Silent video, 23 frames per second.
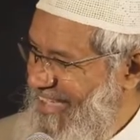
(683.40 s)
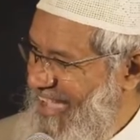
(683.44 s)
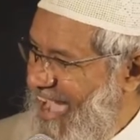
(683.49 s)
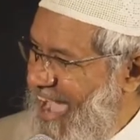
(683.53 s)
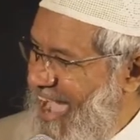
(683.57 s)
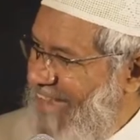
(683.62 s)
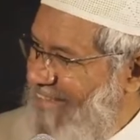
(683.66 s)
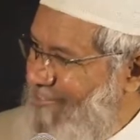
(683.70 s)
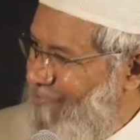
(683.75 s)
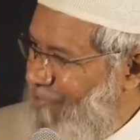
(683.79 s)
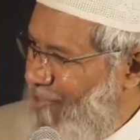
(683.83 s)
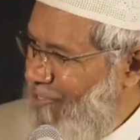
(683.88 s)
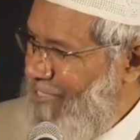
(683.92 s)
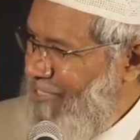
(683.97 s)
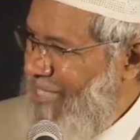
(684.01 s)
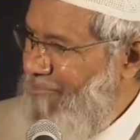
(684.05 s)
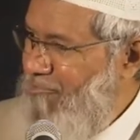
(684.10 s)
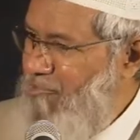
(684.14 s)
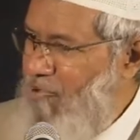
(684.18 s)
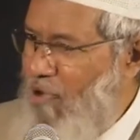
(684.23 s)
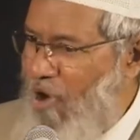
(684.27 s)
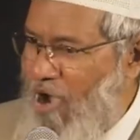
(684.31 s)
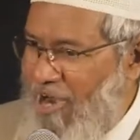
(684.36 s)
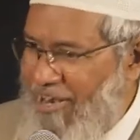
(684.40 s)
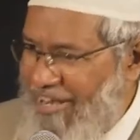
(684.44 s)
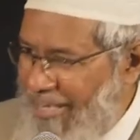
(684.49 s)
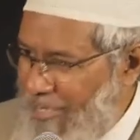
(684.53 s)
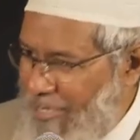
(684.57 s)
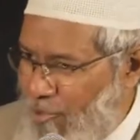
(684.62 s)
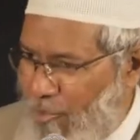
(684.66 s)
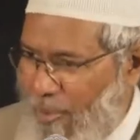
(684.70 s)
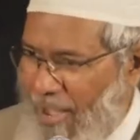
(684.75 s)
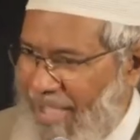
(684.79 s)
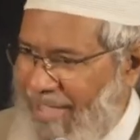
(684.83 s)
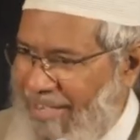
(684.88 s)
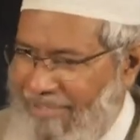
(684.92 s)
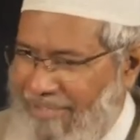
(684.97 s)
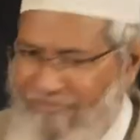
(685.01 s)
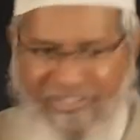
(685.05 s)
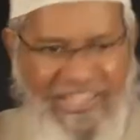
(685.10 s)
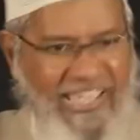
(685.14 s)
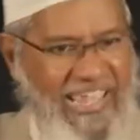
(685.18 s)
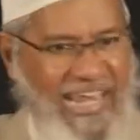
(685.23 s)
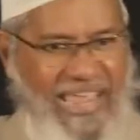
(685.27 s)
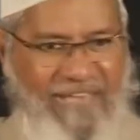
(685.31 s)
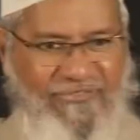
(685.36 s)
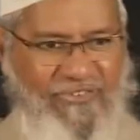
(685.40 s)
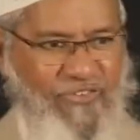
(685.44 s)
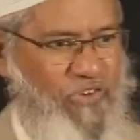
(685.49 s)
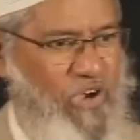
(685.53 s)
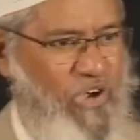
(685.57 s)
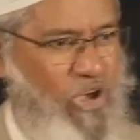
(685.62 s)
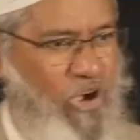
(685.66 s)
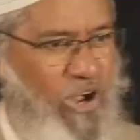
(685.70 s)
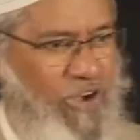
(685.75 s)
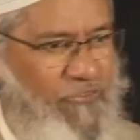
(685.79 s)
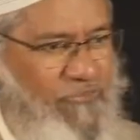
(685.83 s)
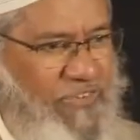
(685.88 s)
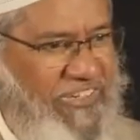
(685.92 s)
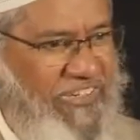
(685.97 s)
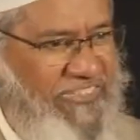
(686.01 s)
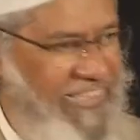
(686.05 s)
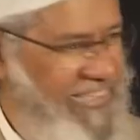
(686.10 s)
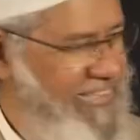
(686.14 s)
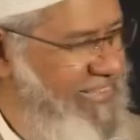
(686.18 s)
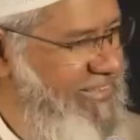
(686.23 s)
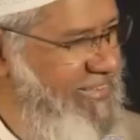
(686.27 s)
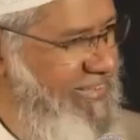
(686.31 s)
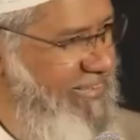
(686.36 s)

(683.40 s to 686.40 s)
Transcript: I told them, you want an inquiry, we can have a video conferencing.